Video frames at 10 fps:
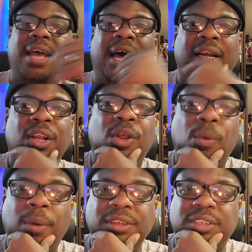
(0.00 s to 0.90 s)
got
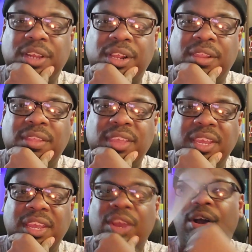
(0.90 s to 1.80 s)
was
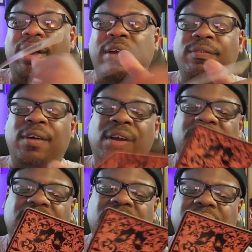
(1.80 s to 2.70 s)
the
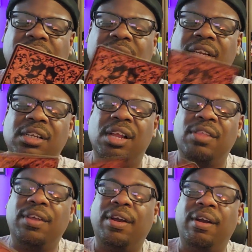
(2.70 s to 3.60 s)
Hierophant.
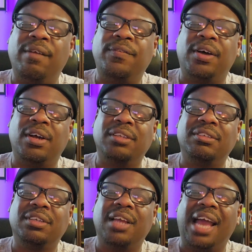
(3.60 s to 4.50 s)
The
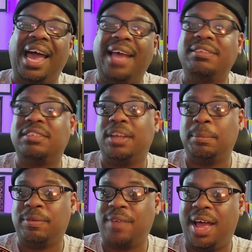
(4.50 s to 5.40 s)
Hierophant has the
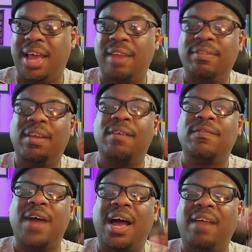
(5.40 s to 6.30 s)
number 5.
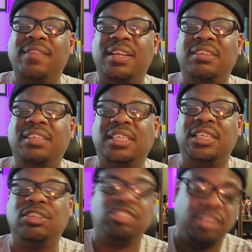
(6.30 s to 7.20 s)
5 is the
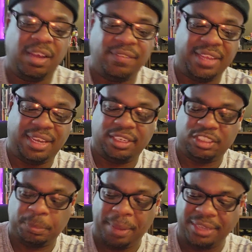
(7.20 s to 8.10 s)
energy of the
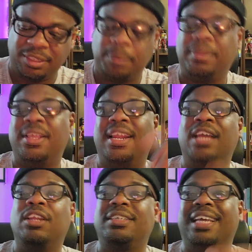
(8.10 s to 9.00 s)
unexpected. But then I
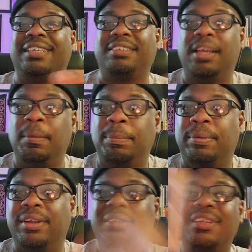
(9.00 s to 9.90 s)
looked at
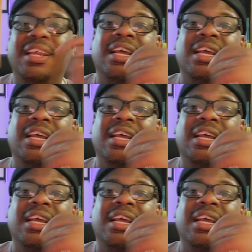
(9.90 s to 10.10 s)
Temperance.